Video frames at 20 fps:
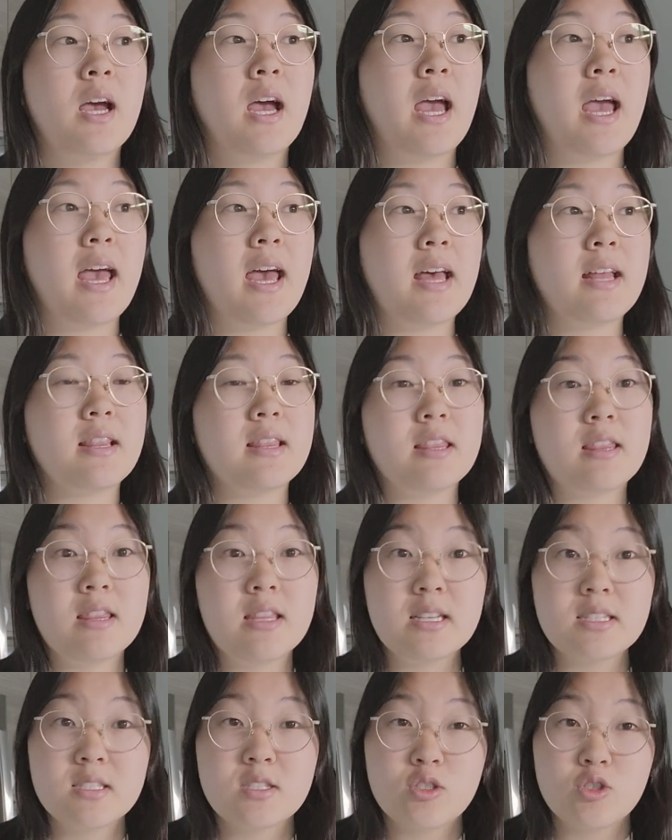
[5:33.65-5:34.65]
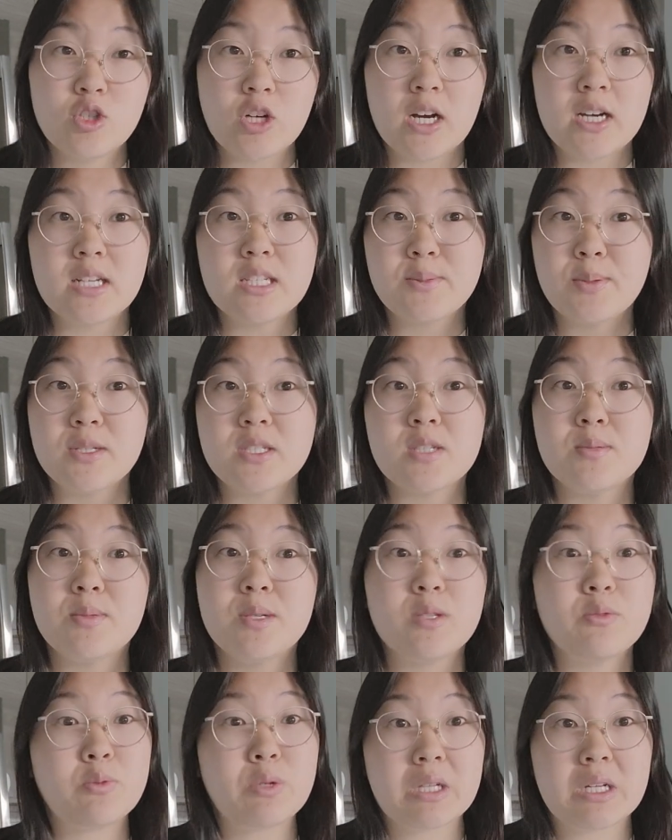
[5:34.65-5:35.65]
And this truck is supposed to
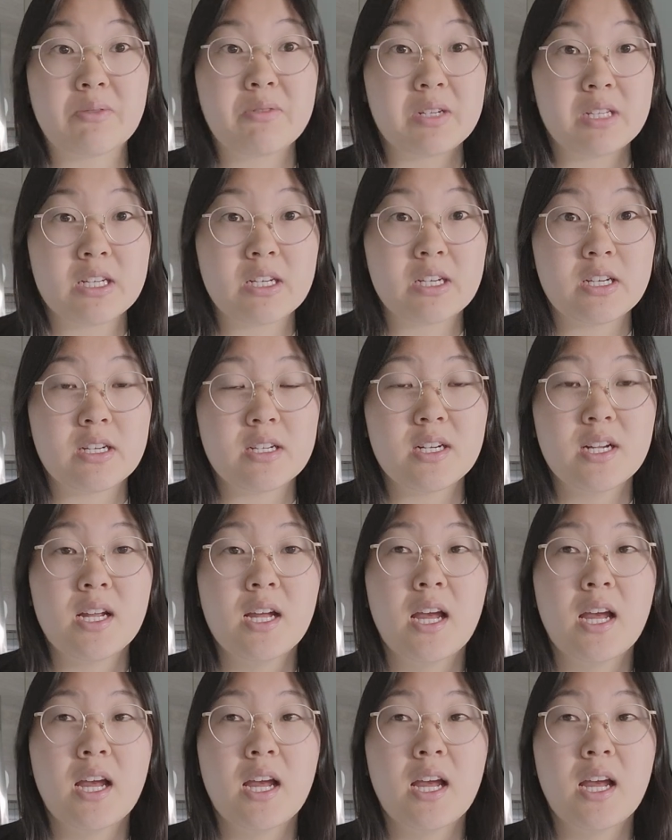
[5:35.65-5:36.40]
be really, really good.